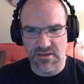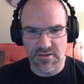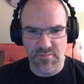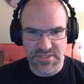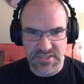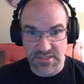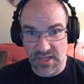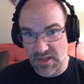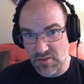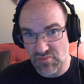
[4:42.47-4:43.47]
basically I'd
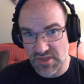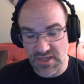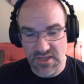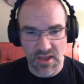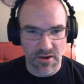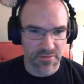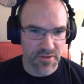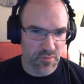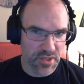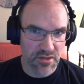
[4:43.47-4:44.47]
hit play and all the
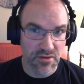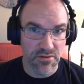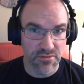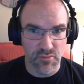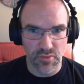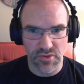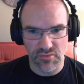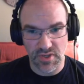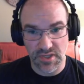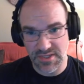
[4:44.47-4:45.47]
awake code wouldn't
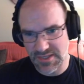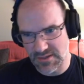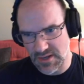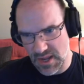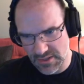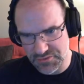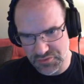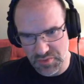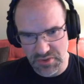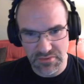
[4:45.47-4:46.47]
run in editor
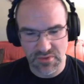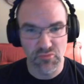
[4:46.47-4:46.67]
mode,